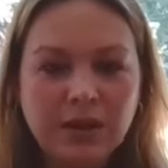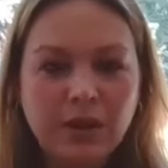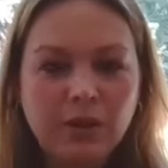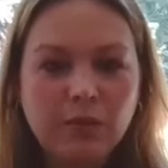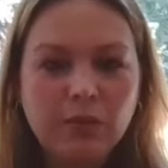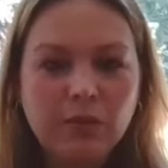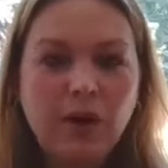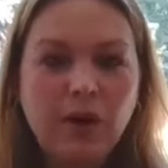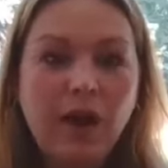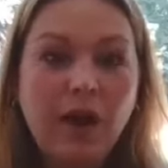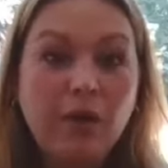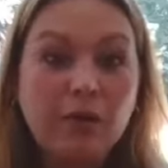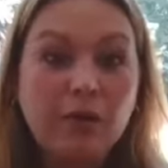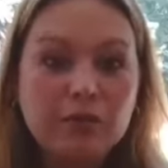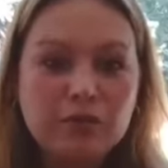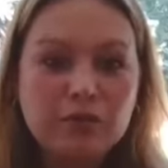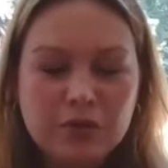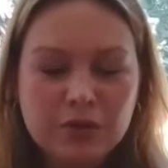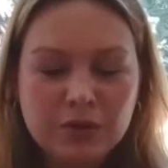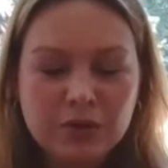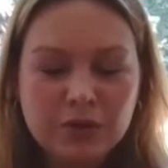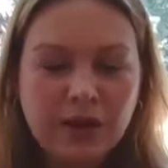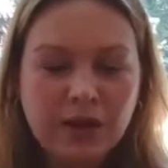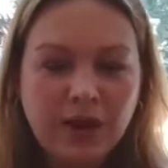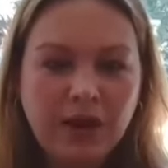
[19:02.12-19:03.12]
around
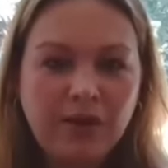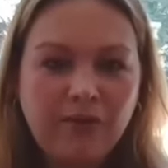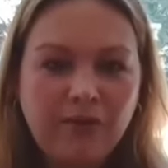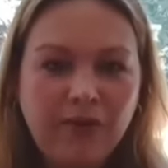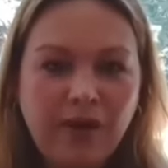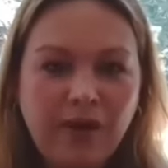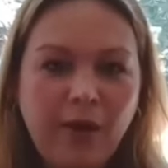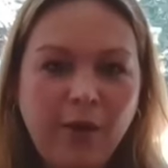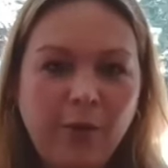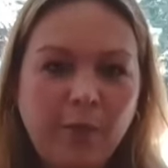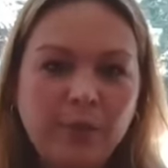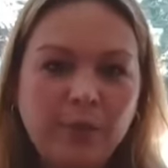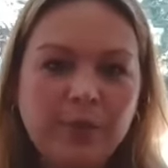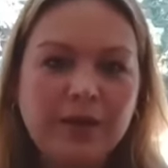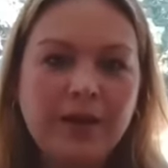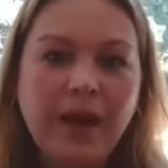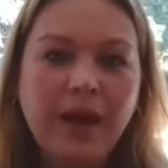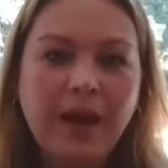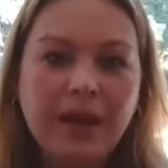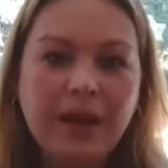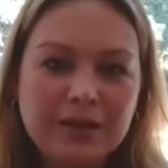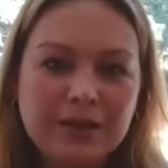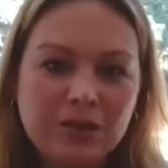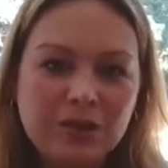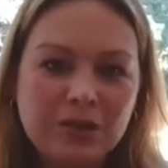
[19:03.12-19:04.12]
you to kind of help
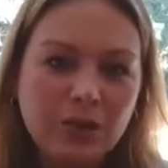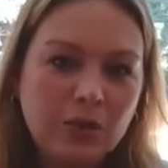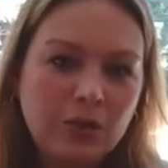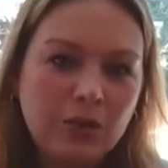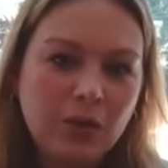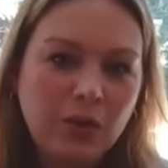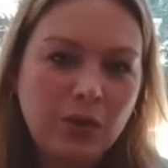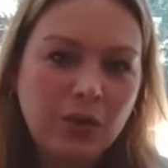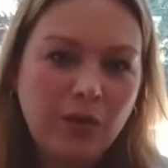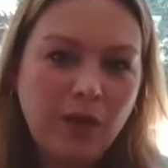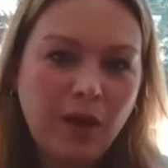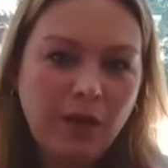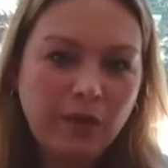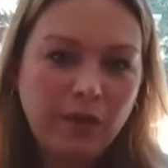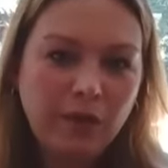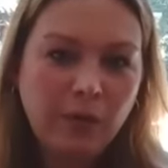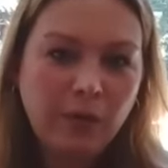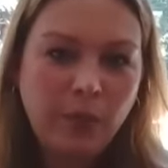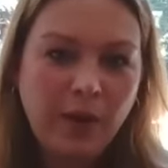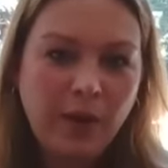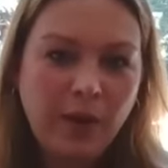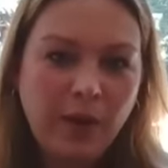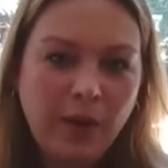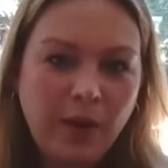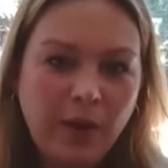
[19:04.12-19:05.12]
guide you along the
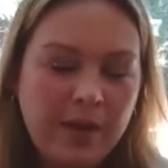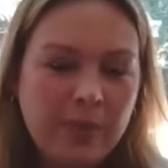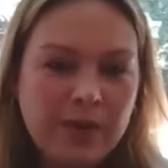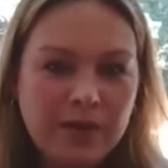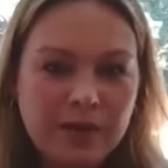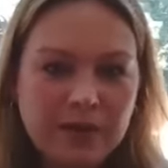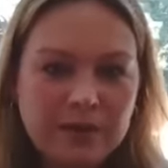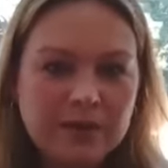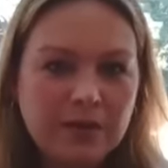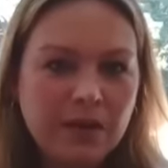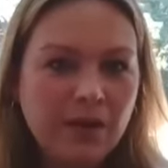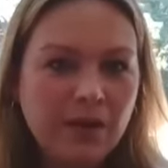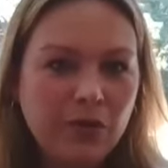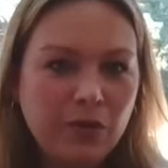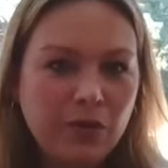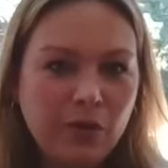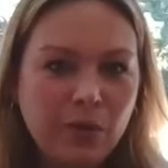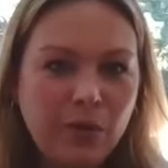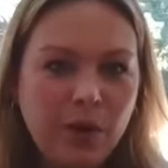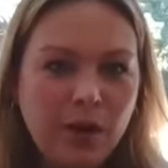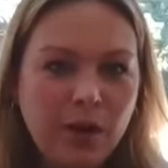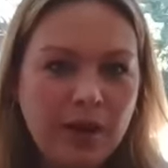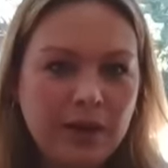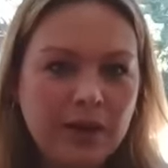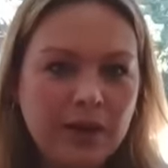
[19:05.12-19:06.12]
way because
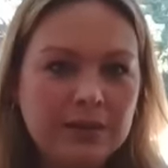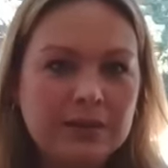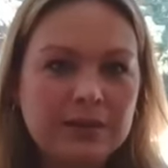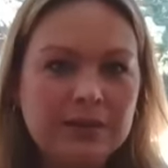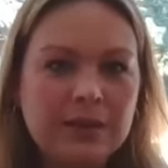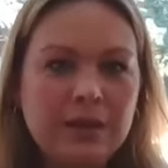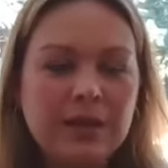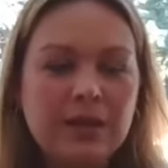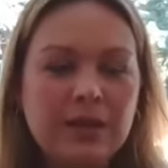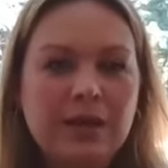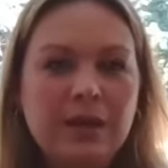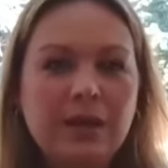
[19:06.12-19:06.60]
otherwise,